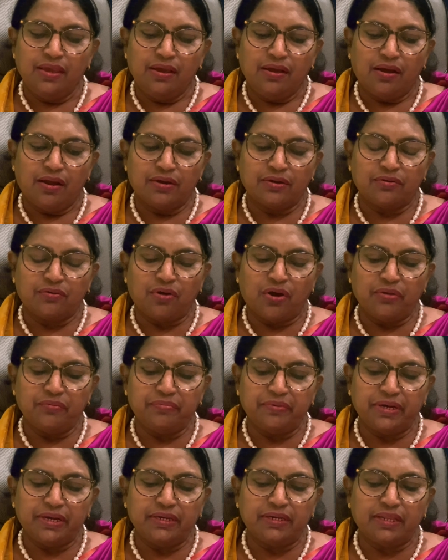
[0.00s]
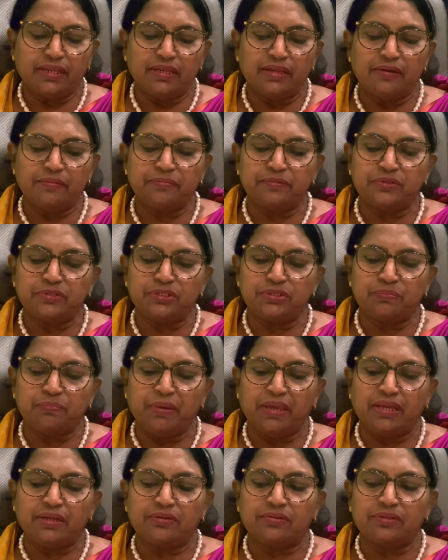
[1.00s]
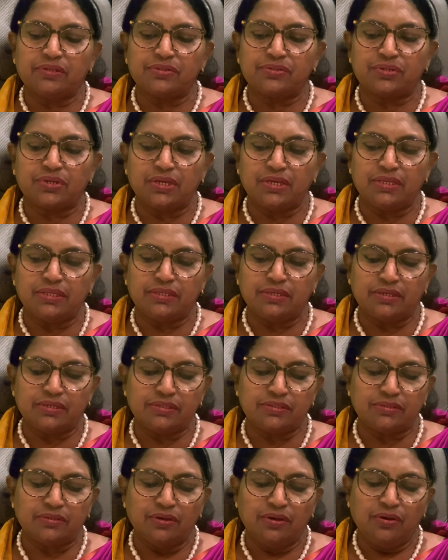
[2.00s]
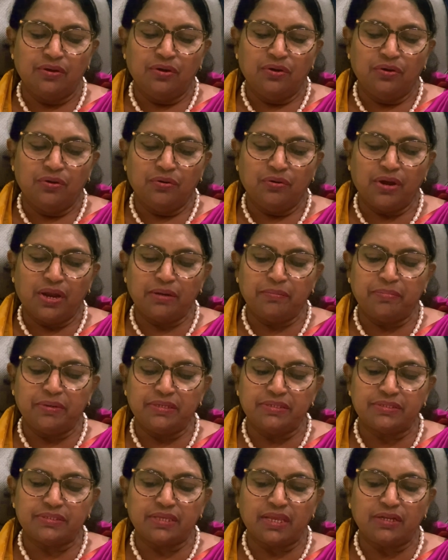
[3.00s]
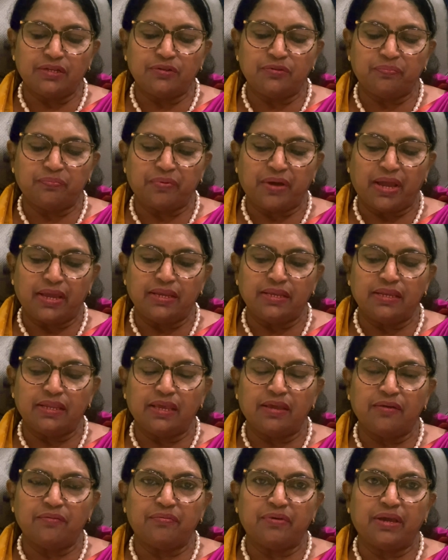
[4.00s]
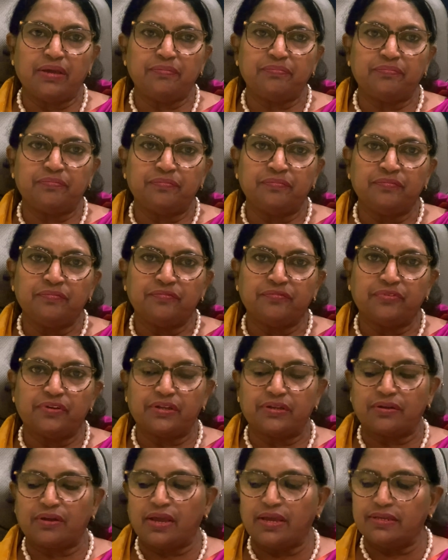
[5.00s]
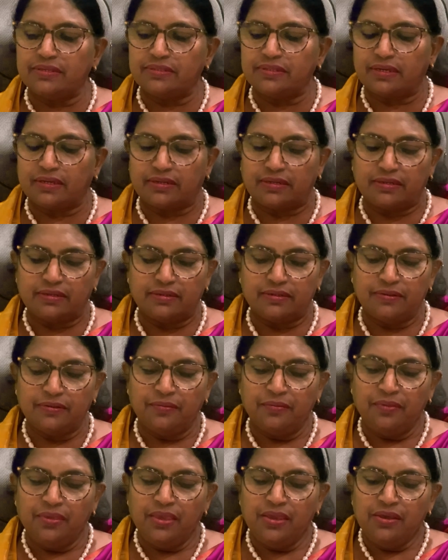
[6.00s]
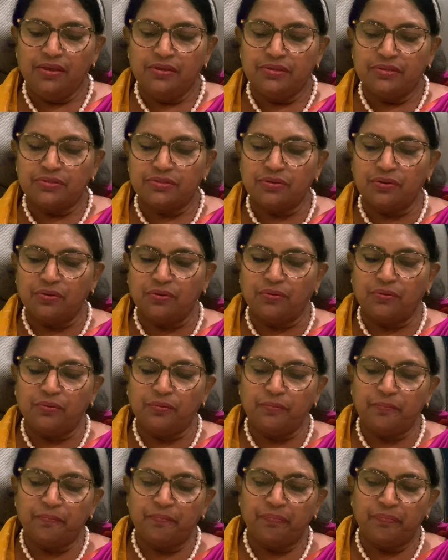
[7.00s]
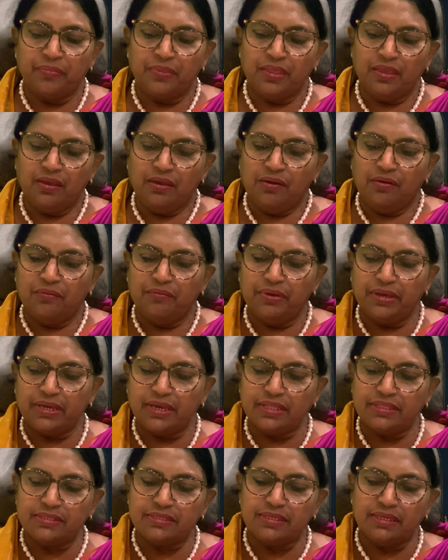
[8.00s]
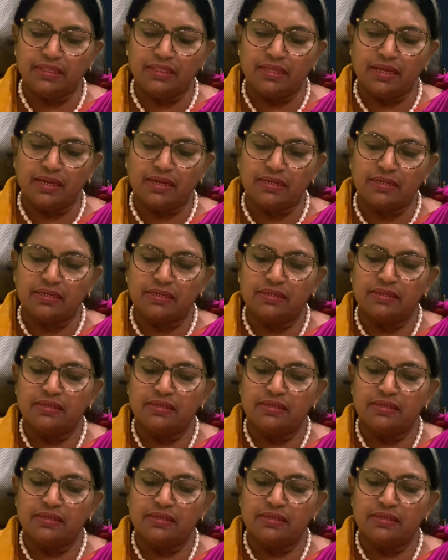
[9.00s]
and confident enough to speak to the strangers who had been sent to find a wife for Isaac. So, we can see that